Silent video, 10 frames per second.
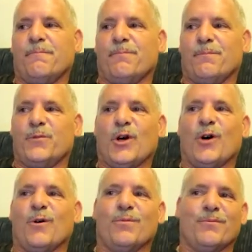
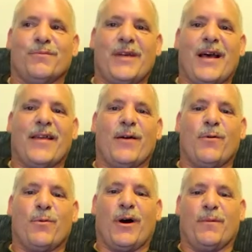So yeah, that
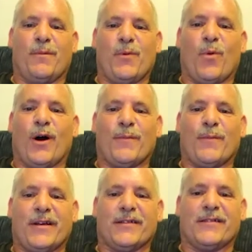would probably be one,
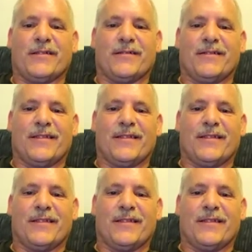because